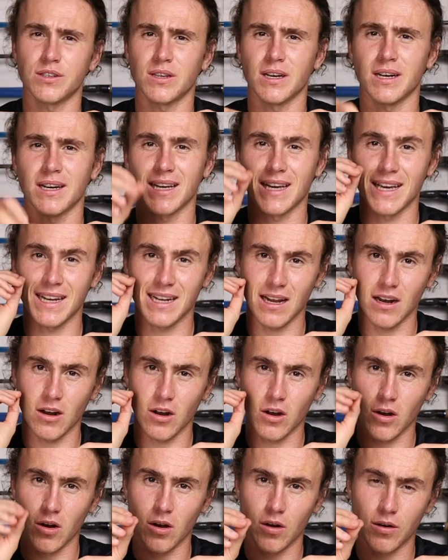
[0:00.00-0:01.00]
you're going to get a
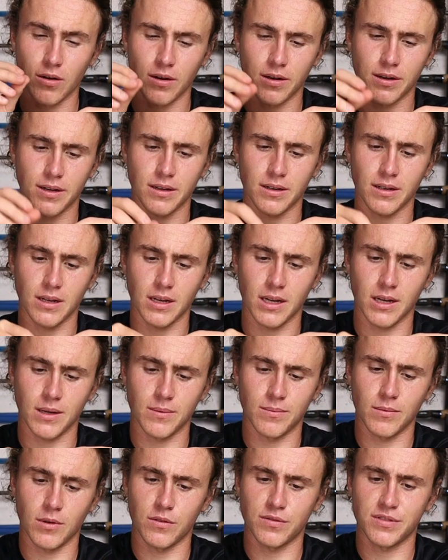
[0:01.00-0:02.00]
lot
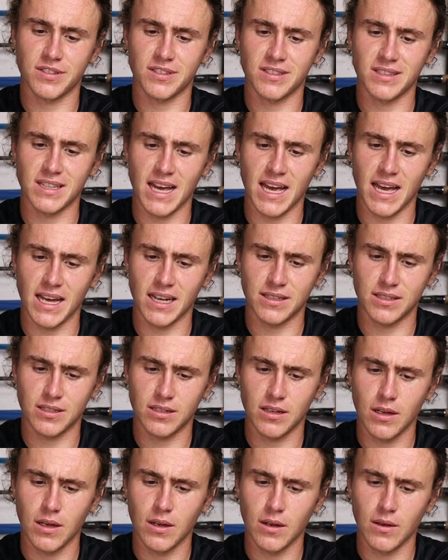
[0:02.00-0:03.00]
of snags
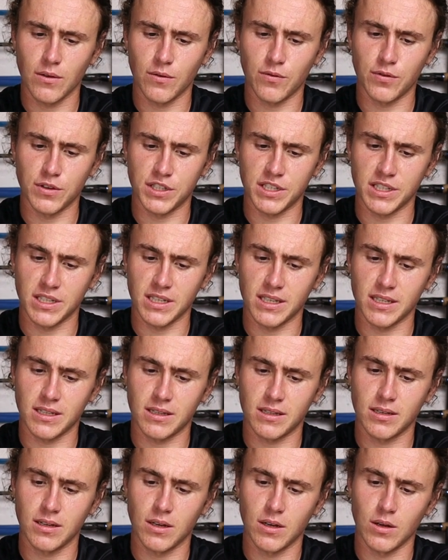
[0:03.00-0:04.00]
fishing
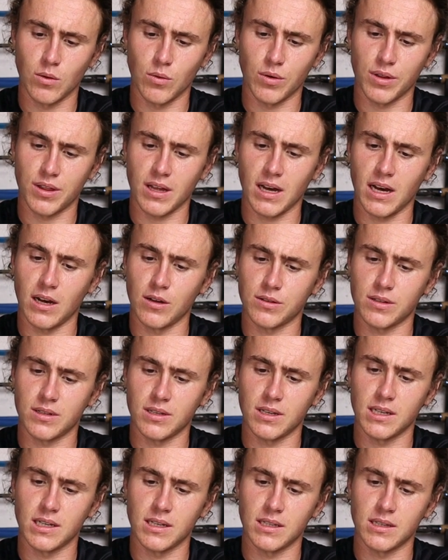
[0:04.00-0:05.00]
it without
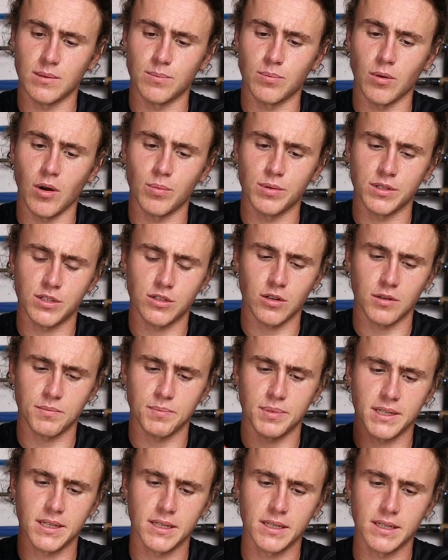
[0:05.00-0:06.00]
the bobber
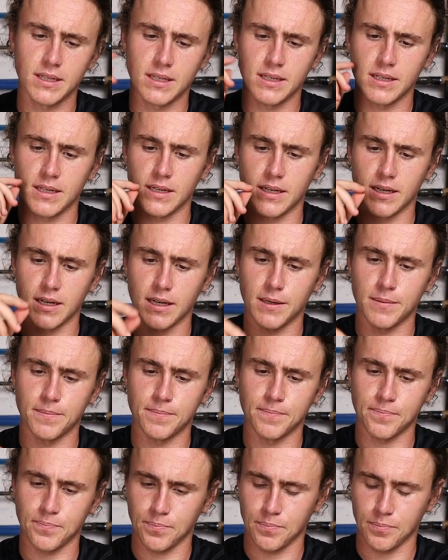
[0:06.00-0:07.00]
stopper.
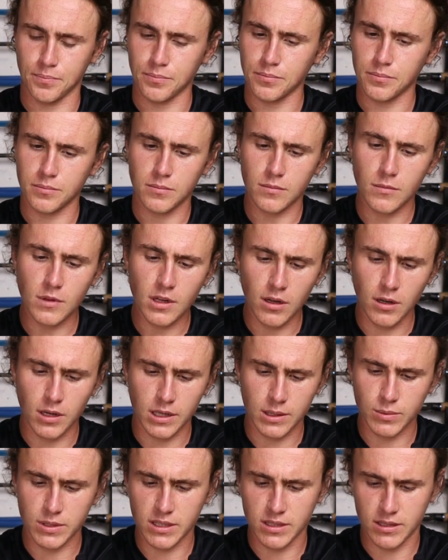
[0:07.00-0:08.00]

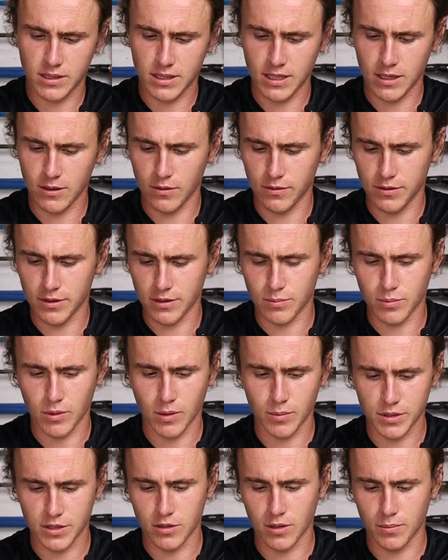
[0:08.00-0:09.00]
Let me just take off this
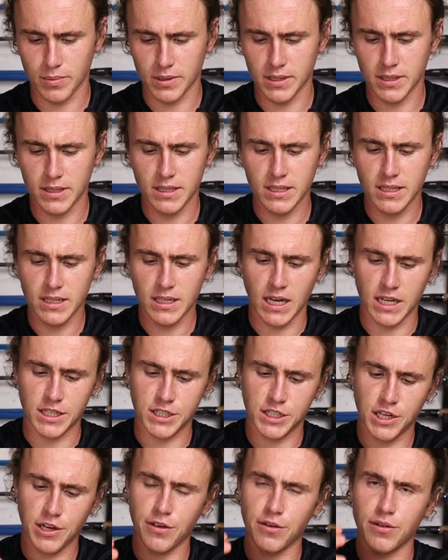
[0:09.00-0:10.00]
bobber stopper and
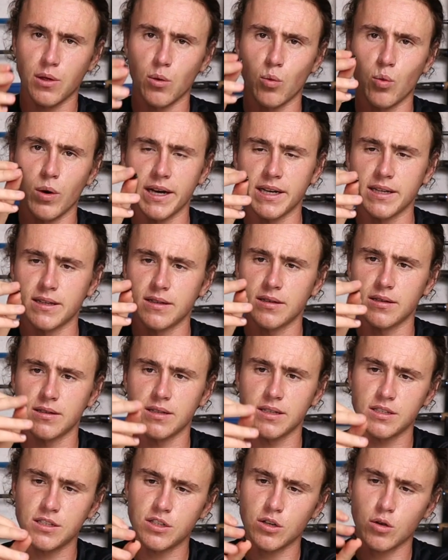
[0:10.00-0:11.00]
show you the weight.
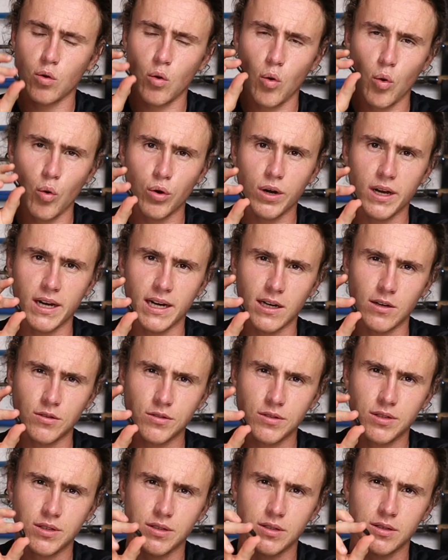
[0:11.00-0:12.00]
This is a 1/4
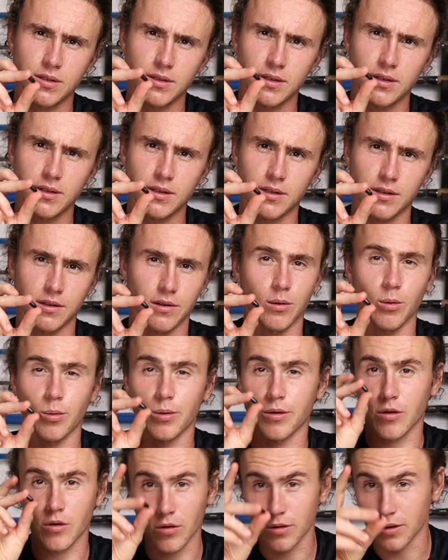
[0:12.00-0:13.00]
ounce. Oh,
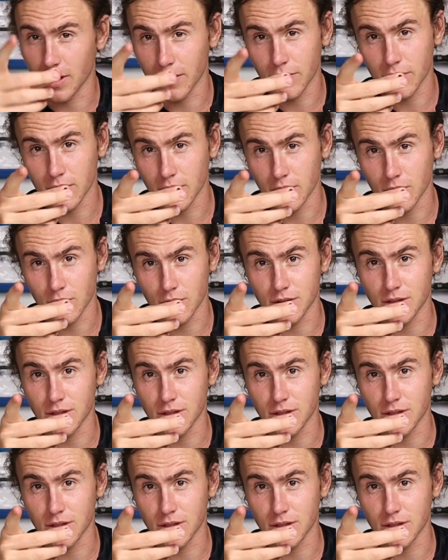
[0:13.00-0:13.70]
you definitely can't